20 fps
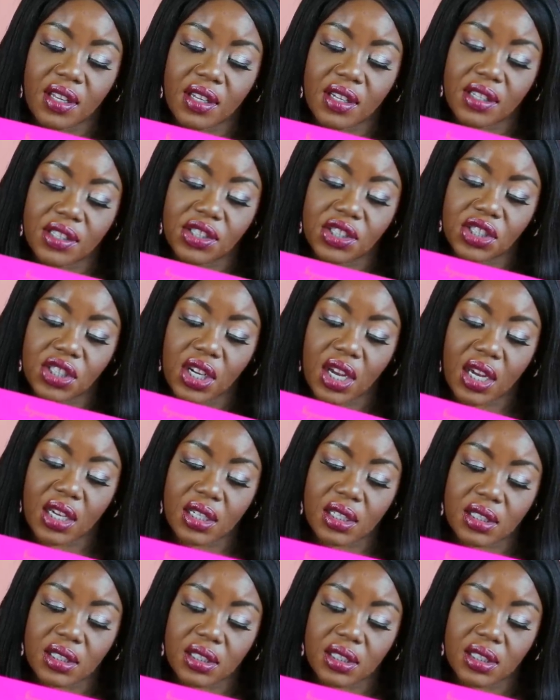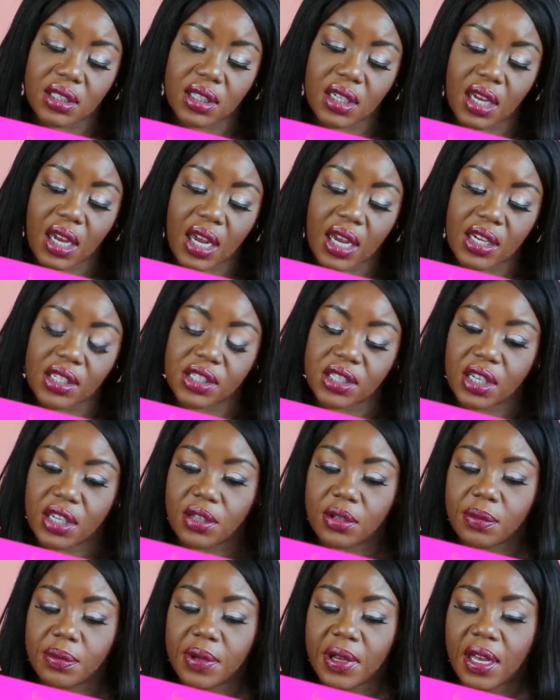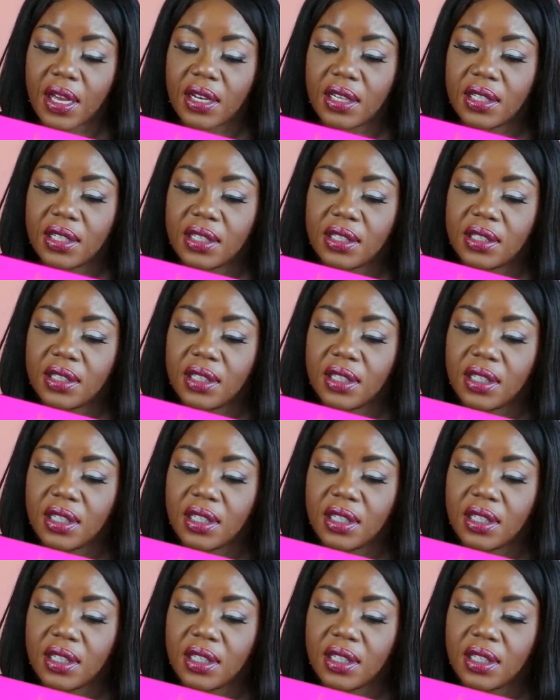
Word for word: a chocolate eyeshadow palette,